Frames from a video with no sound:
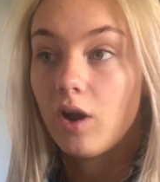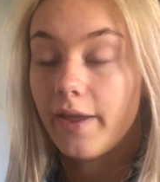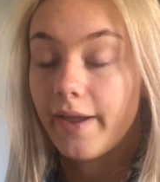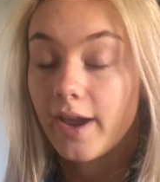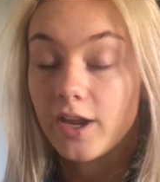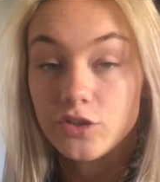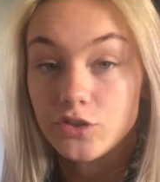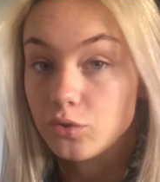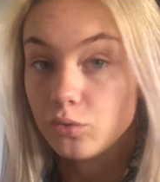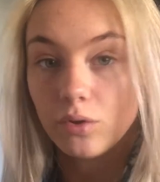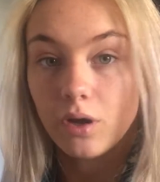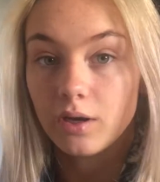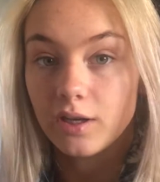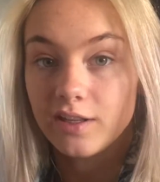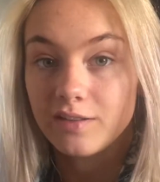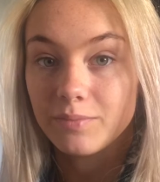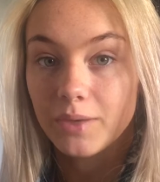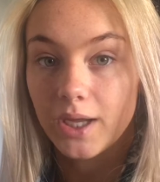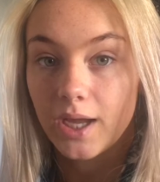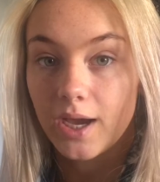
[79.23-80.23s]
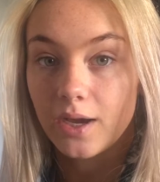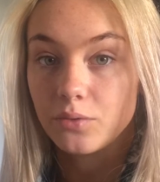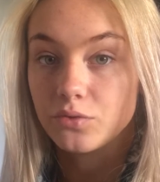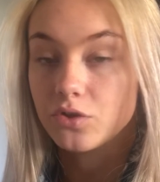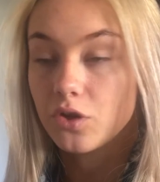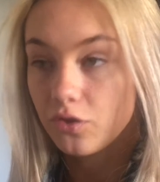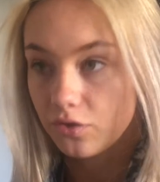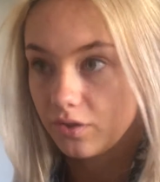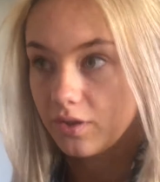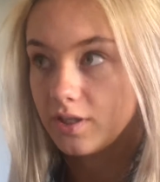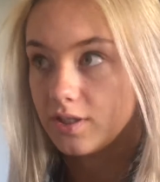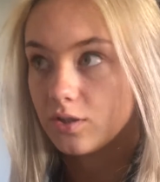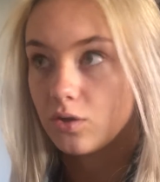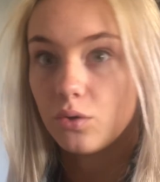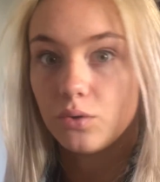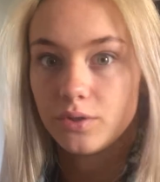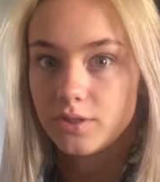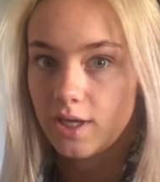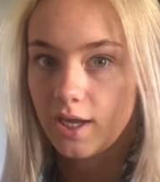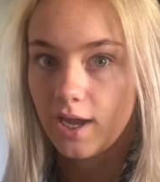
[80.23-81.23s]
Like, I do not leave my house other than to
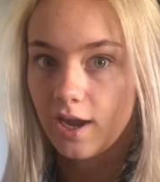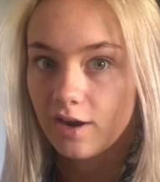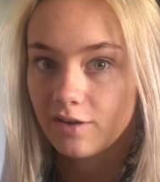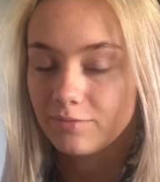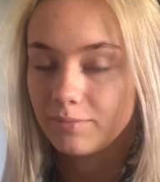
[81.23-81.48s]
go and take care